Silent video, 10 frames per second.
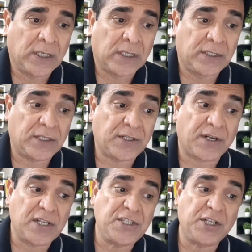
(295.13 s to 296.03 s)
The
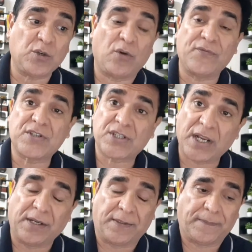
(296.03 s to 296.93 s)
transit of
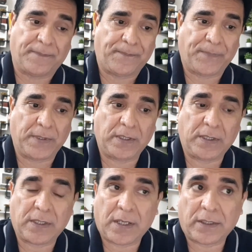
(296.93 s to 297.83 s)
Sun
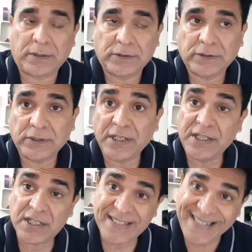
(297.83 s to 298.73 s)
in
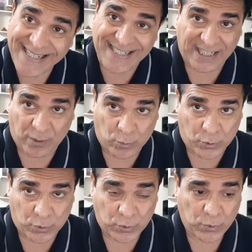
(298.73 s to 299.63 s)
the 6th
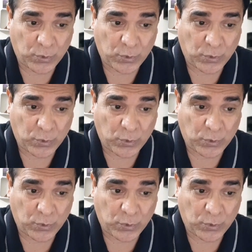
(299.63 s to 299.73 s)
house,